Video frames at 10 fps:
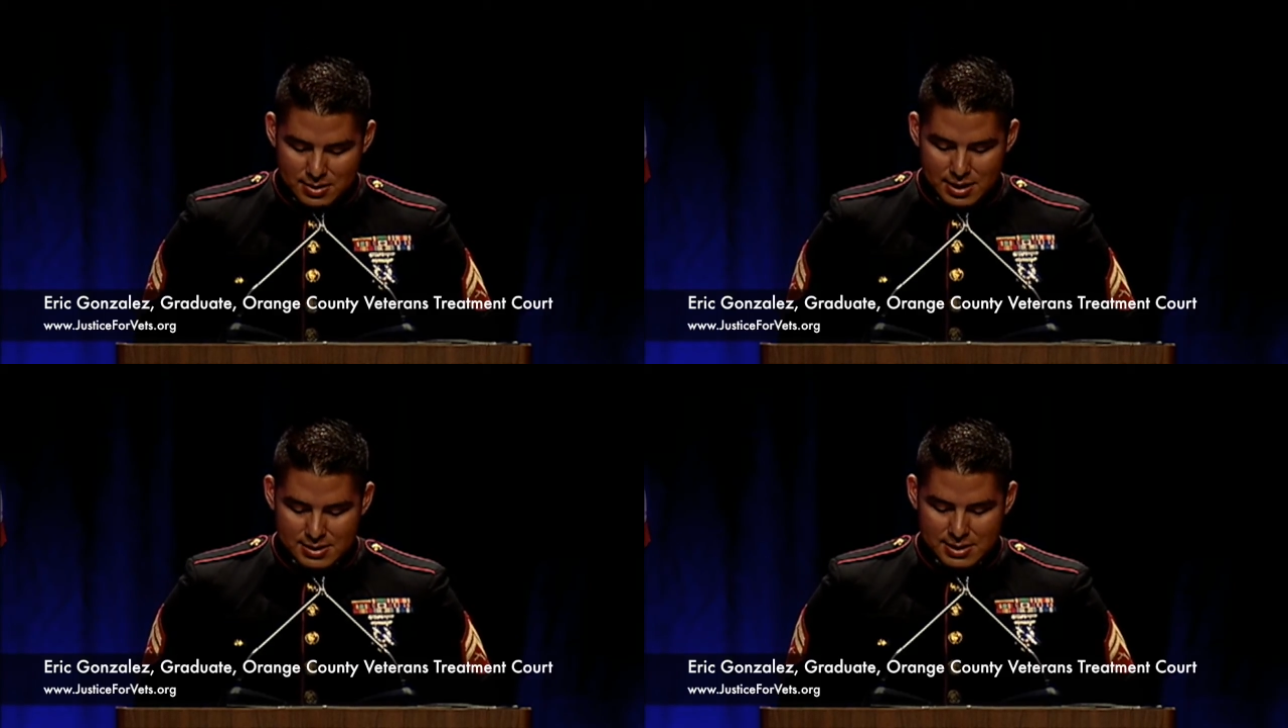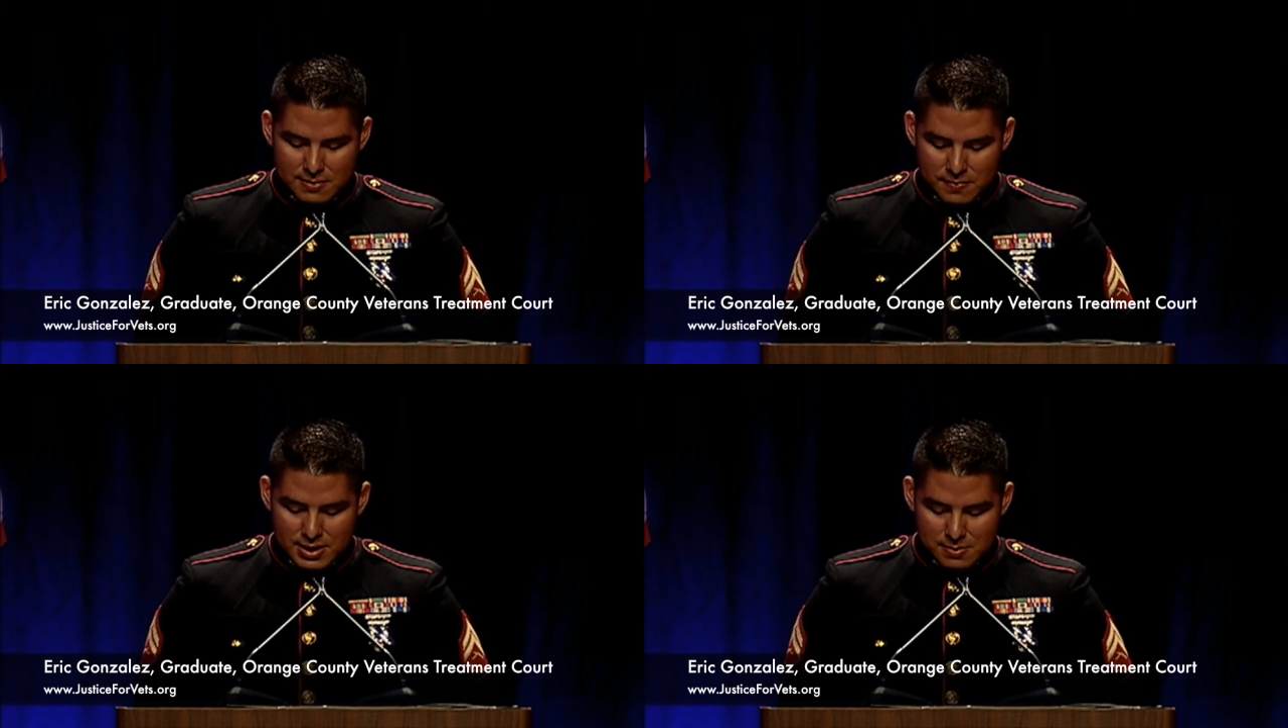and
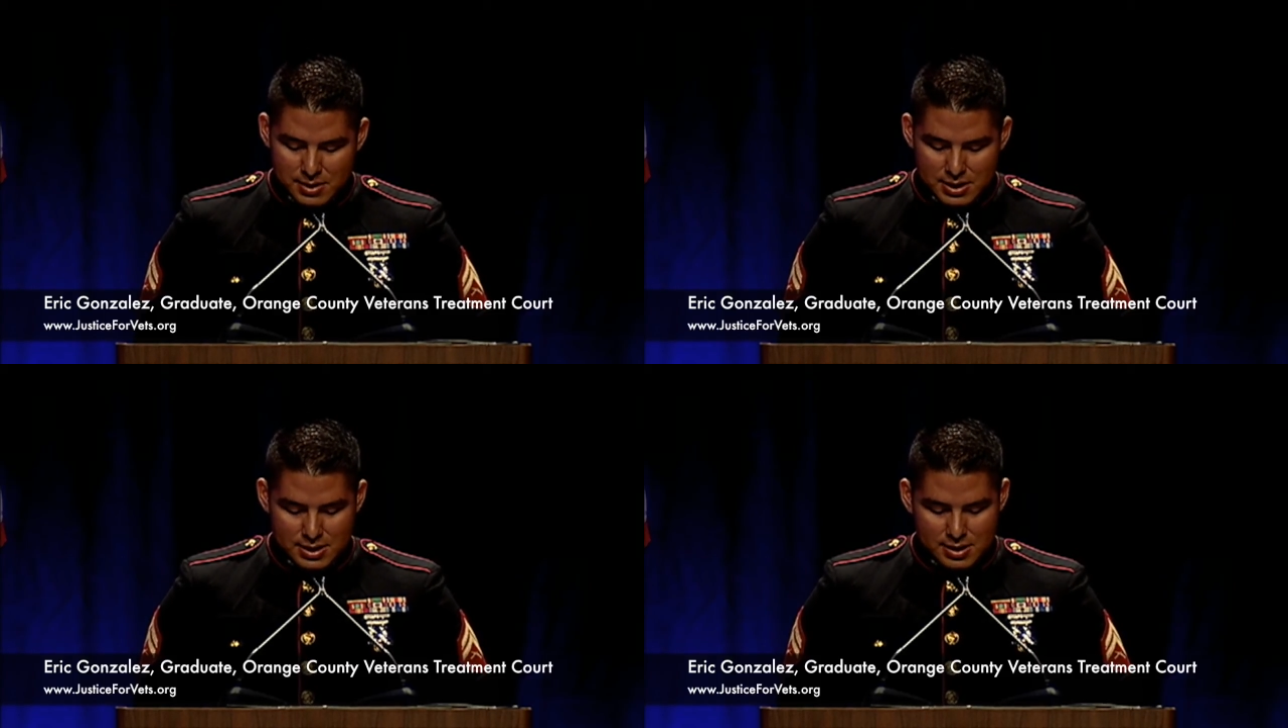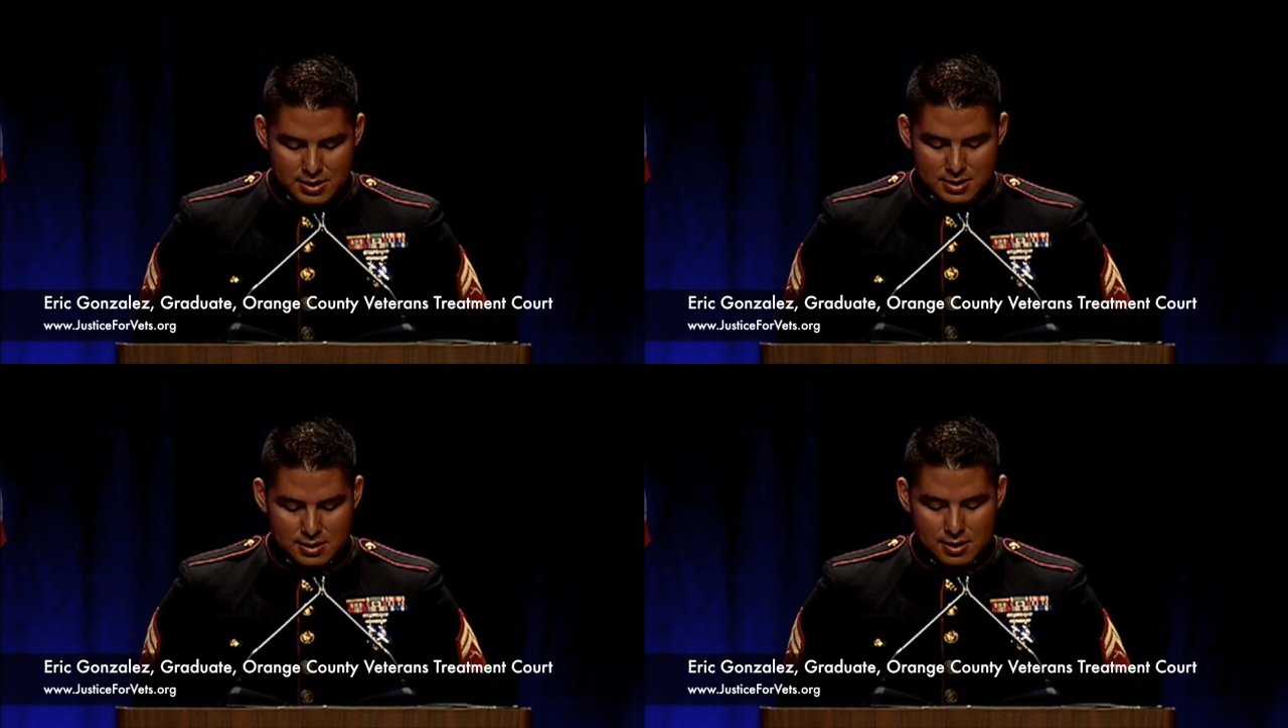team faced many
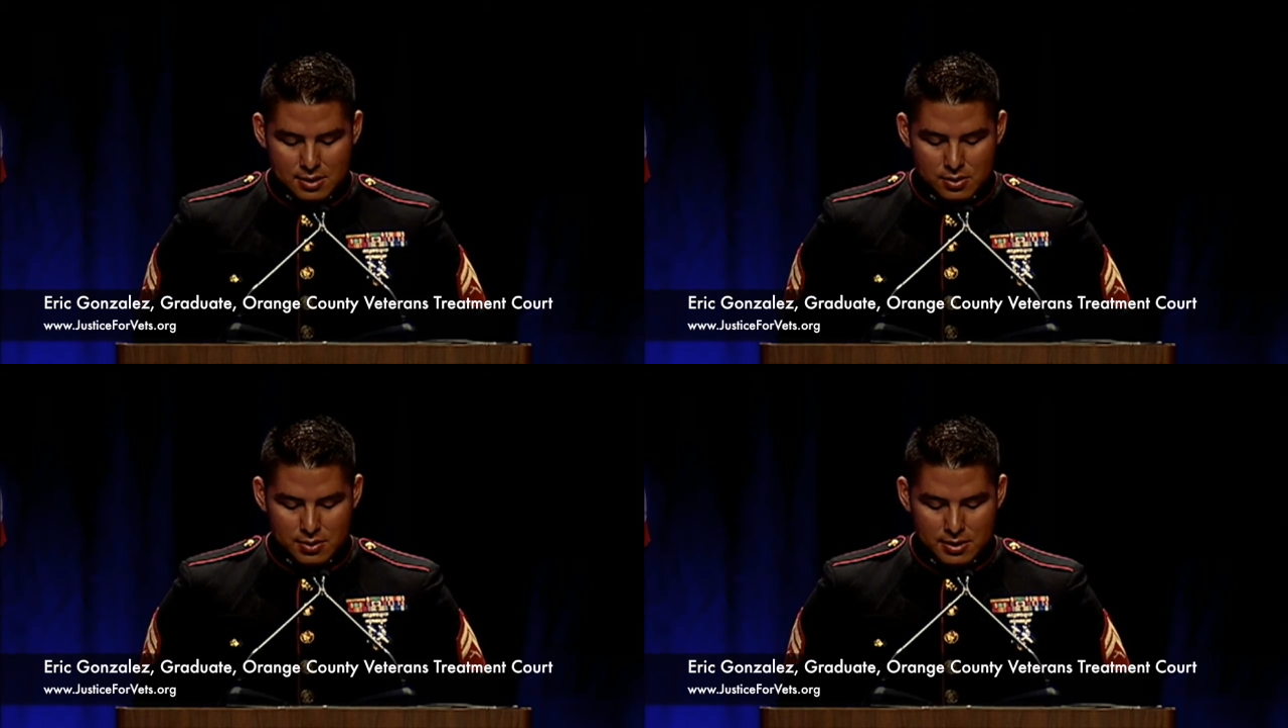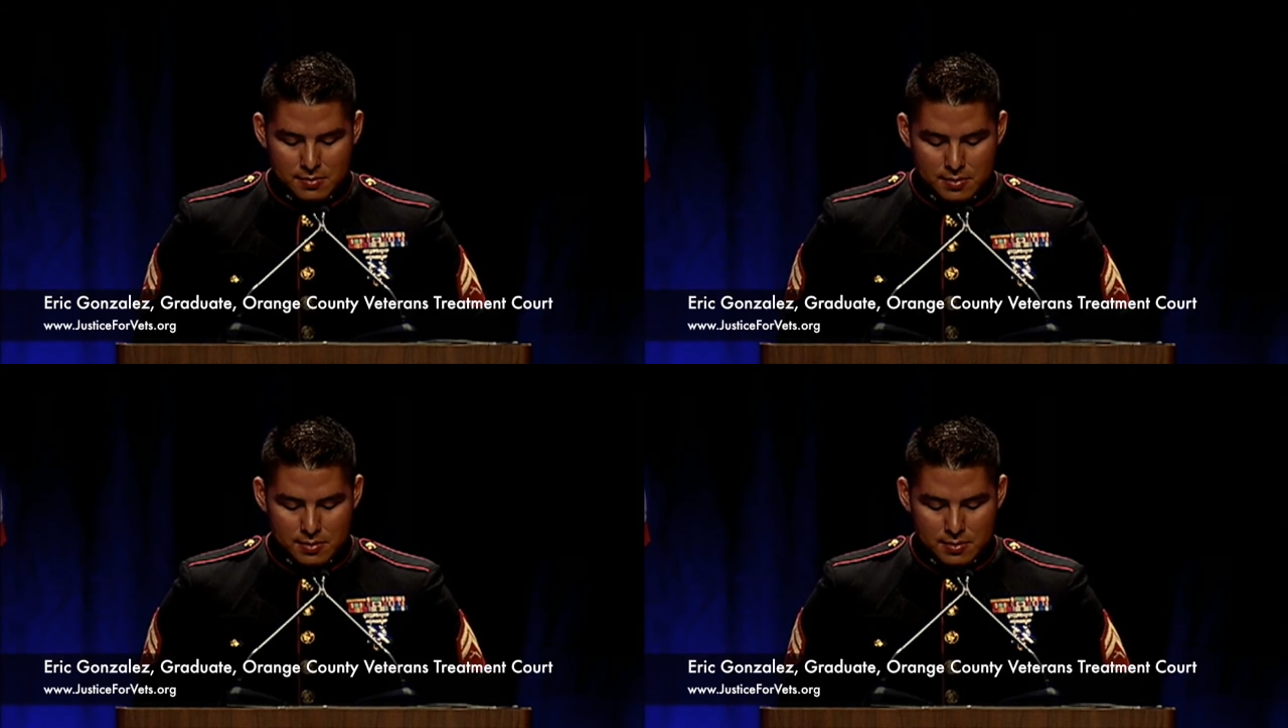challenges along the way.